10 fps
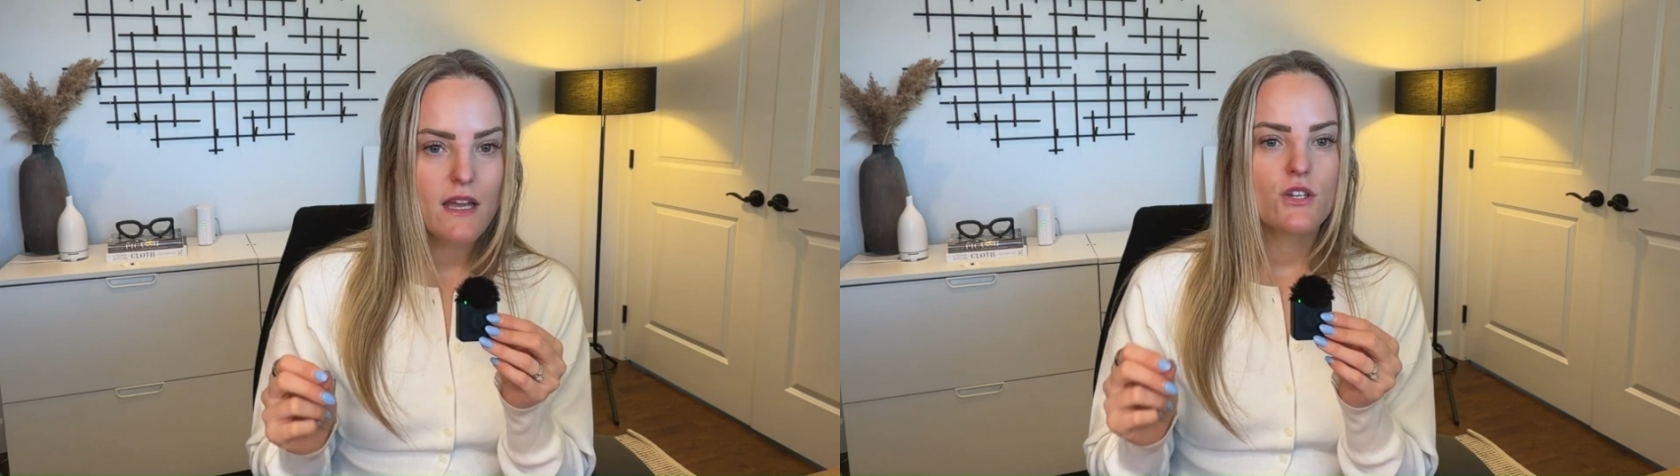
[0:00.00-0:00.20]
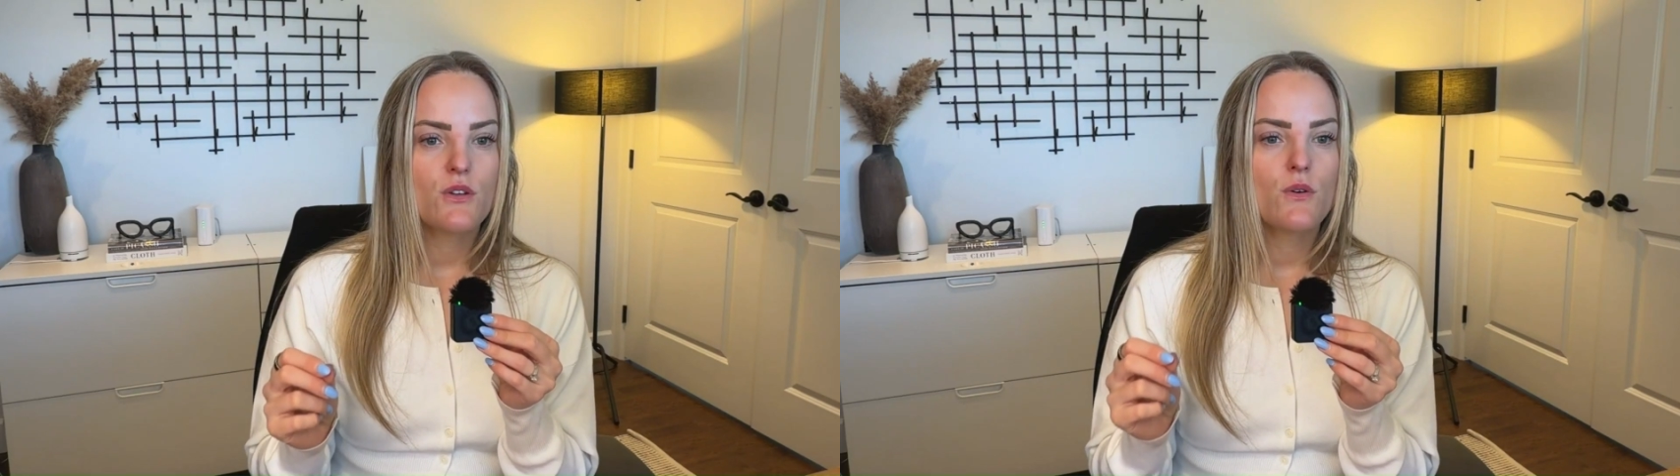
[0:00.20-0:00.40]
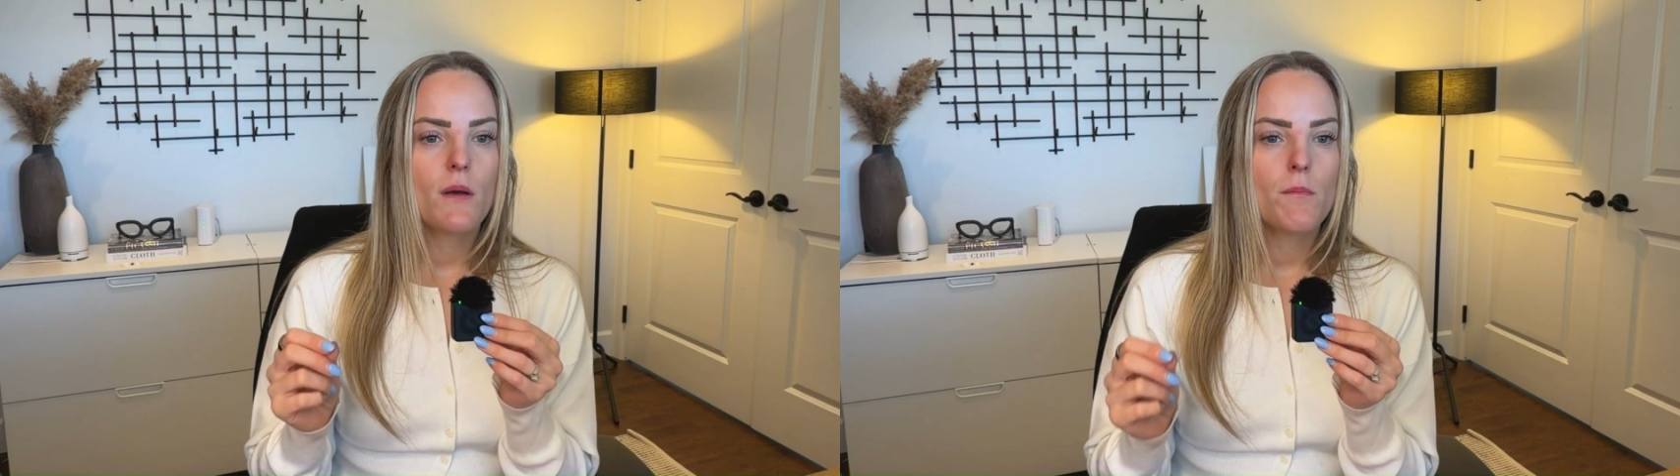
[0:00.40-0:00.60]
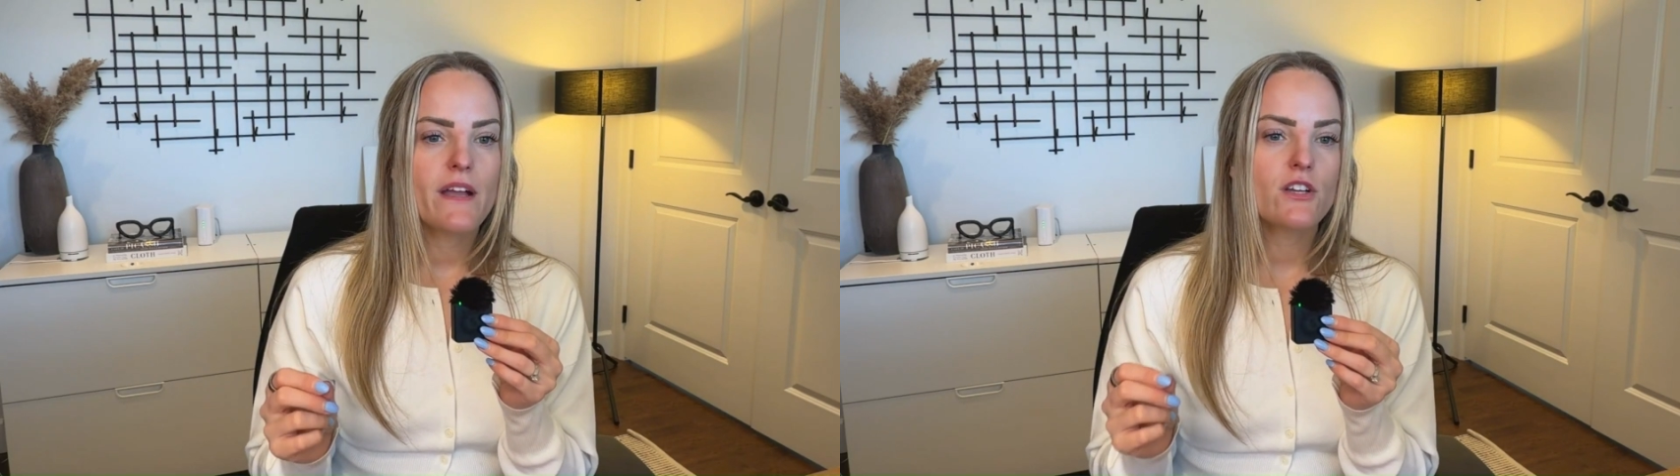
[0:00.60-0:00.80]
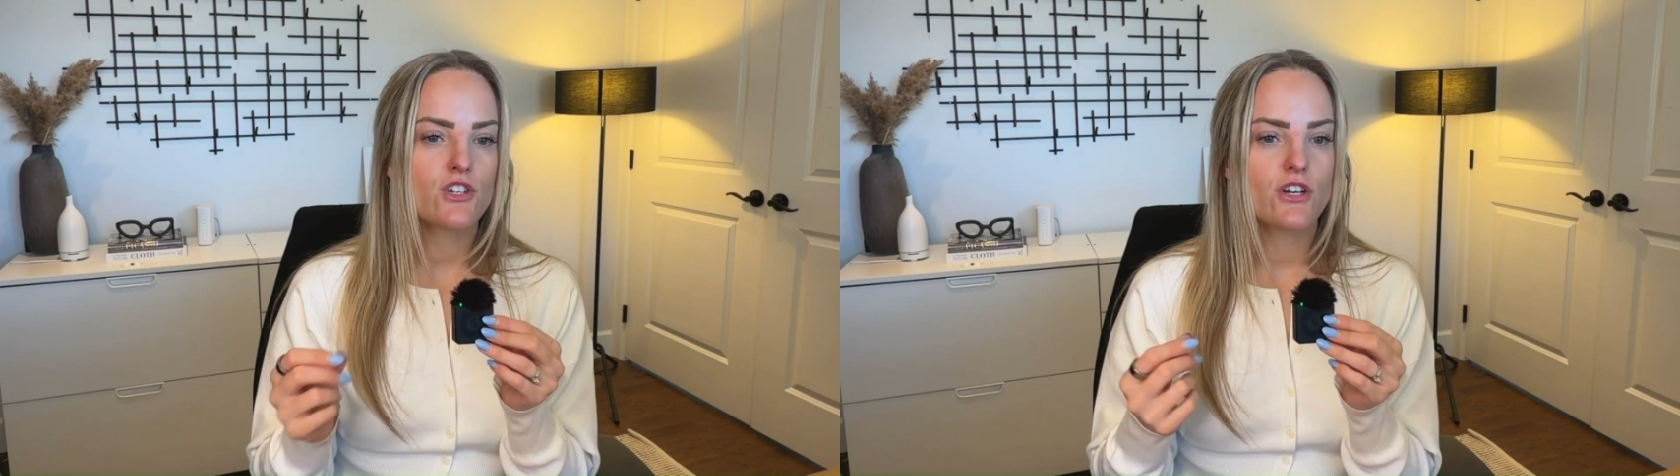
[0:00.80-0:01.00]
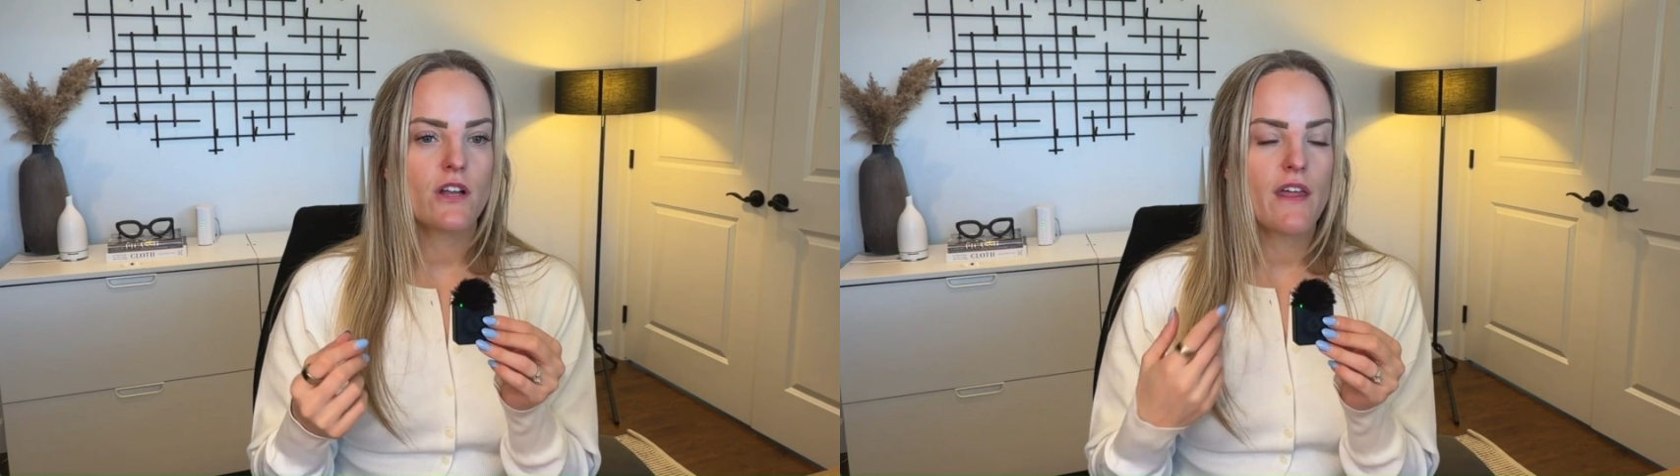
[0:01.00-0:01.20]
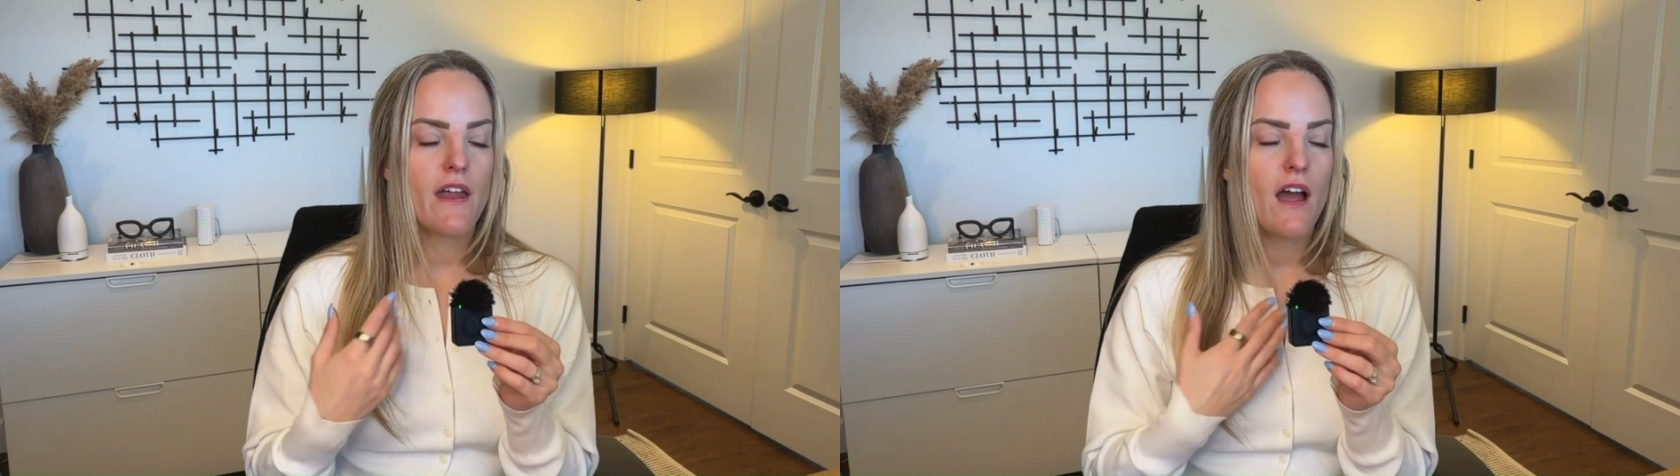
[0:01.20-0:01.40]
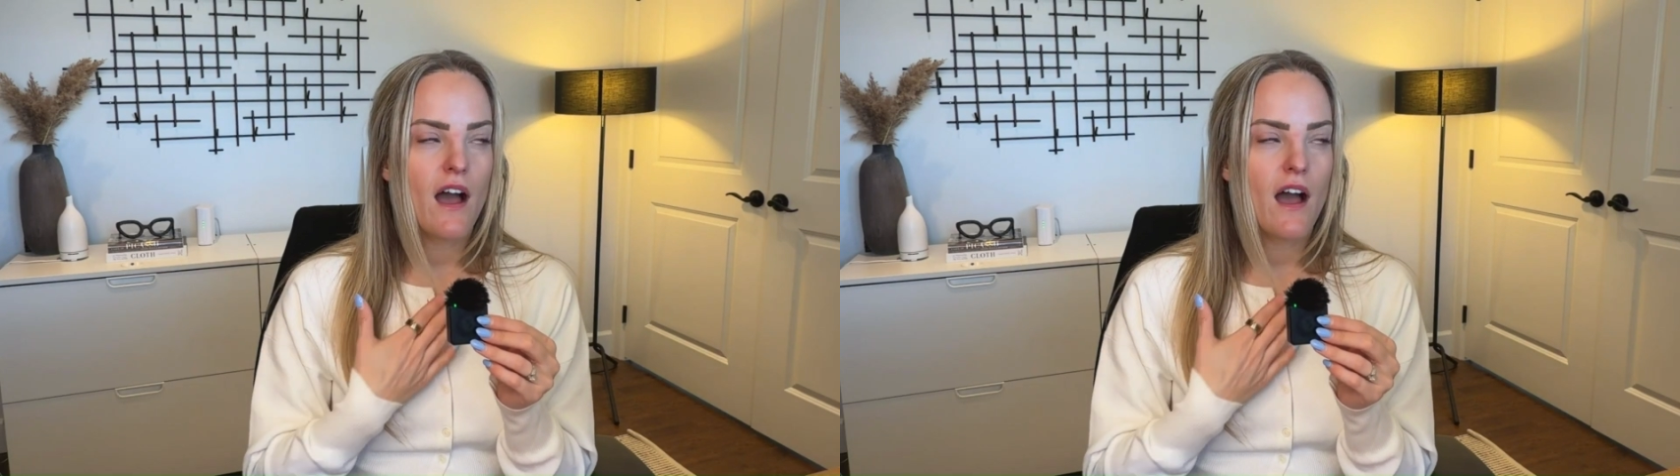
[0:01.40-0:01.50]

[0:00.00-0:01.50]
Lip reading: to make sure that